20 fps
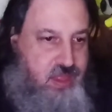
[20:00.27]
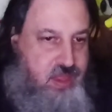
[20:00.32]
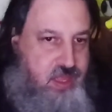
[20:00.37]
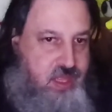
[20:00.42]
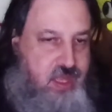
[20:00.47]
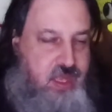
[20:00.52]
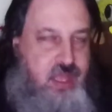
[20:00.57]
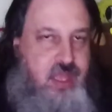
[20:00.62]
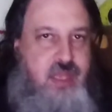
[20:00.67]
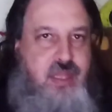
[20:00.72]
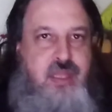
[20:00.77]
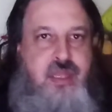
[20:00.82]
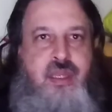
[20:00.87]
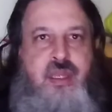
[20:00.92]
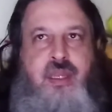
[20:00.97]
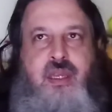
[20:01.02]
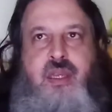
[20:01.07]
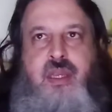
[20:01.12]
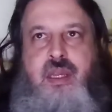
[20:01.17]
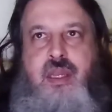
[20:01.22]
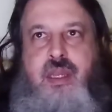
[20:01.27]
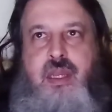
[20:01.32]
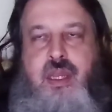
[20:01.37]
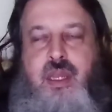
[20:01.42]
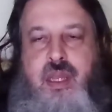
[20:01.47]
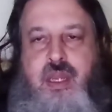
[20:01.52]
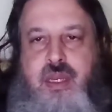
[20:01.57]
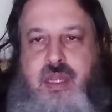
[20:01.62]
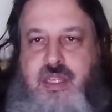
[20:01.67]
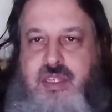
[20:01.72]
thing, and
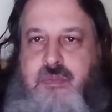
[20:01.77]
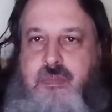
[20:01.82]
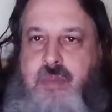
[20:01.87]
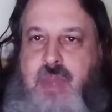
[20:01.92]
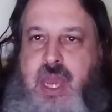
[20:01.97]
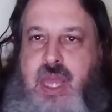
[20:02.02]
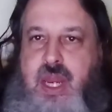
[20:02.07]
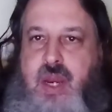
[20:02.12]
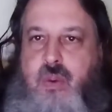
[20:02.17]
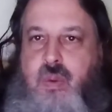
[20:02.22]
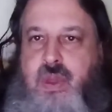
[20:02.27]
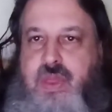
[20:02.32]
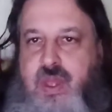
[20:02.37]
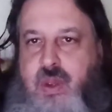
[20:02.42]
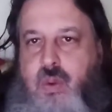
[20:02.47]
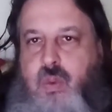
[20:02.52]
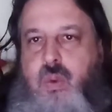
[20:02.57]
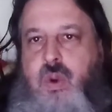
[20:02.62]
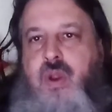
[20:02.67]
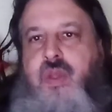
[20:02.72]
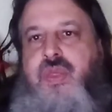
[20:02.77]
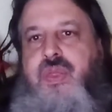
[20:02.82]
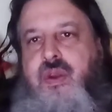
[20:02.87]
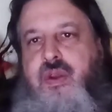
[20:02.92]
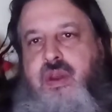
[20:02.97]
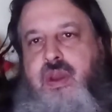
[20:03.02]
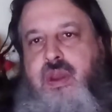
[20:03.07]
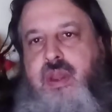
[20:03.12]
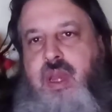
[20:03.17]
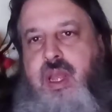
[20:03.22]
it doesn't matter whether you're worth
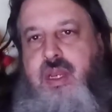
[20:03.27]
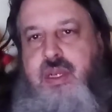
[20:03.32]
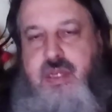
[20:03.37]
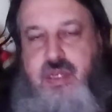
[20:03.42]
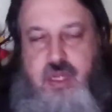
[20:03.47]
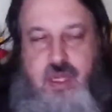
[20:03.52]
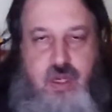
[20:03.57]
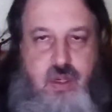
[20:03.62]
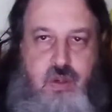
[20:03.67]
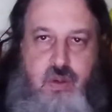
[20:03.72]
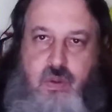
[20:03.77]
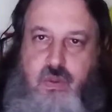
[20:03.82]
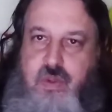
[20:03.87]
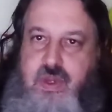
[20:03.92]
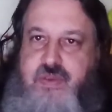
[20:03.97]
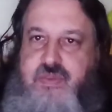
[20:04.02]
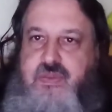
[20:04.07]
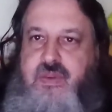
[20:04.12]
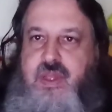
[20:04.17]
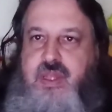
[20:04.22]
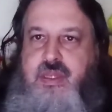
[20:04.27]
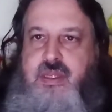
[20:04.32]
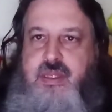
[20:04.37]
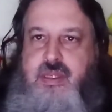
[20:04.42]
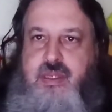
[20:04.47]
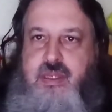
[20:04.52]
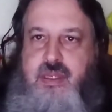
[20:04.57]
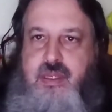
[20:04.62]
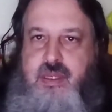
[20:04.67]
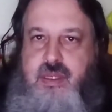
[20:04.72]
it or not, no refunds.